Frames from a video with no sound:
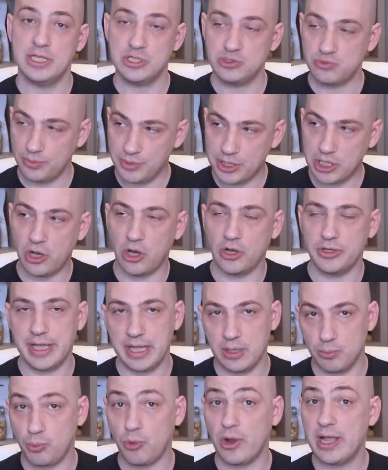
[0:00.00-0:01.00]
This would be called
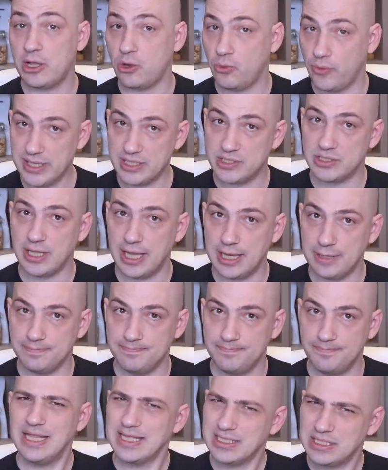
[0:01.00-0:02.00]
a breakaway state.
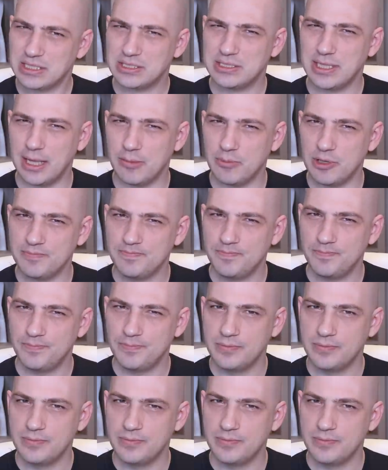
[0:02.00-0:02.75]
Let's examine.